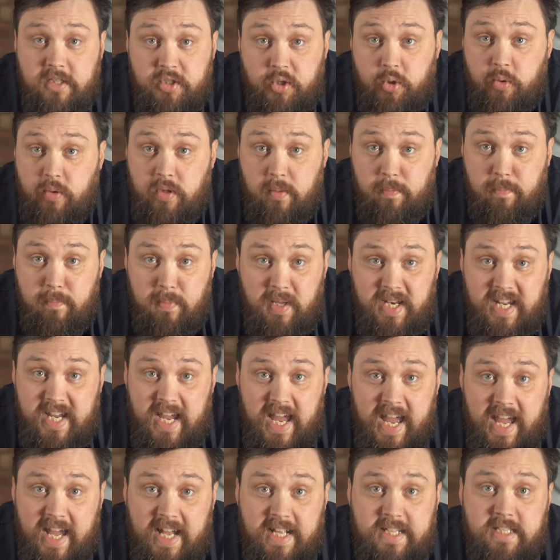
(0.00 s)
to the minute
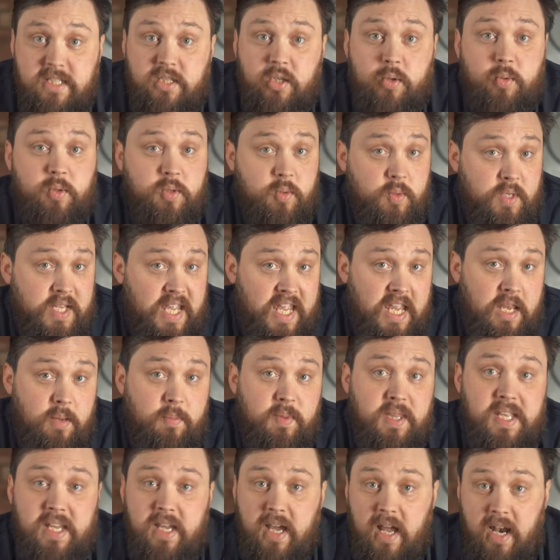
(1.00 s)
hand so it would
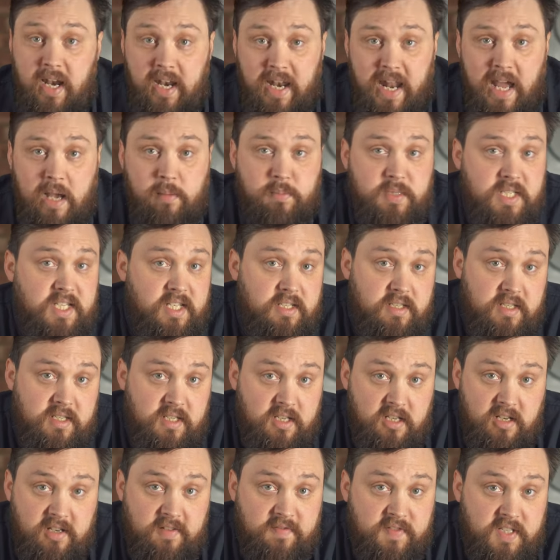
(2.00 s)
keep the elapsed
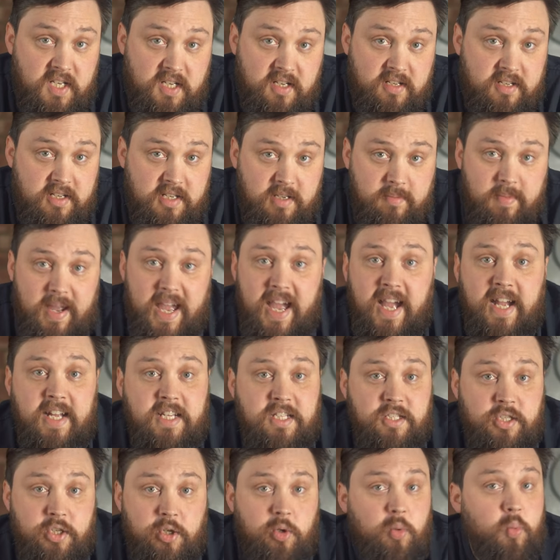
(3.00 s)
dive time
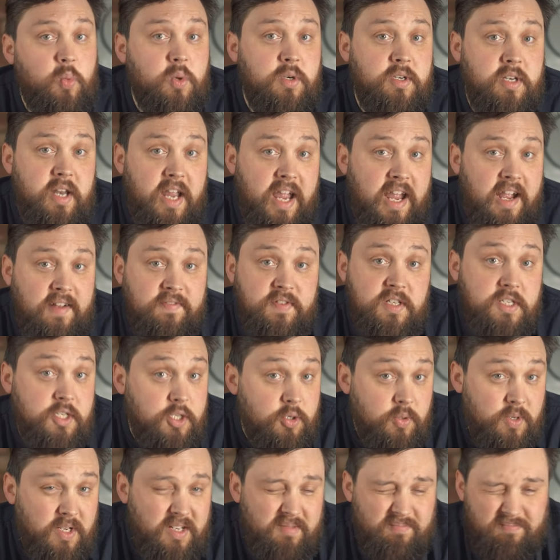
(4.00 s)
and you wouldn't have to
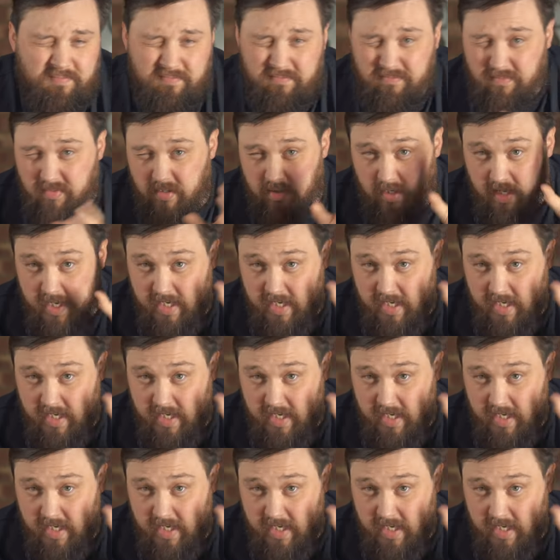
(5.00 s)
do it mm,